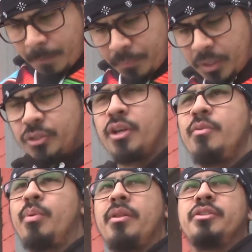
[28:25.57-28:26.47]
just so
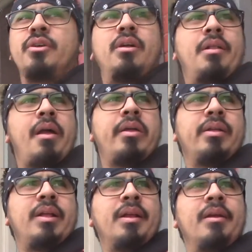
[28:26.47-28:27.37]
you brothers
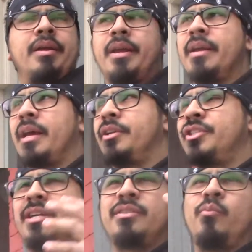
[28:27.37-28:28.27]
can get a
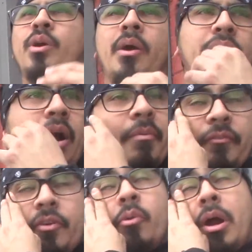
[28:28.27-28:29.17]
gist of where I'm coming from.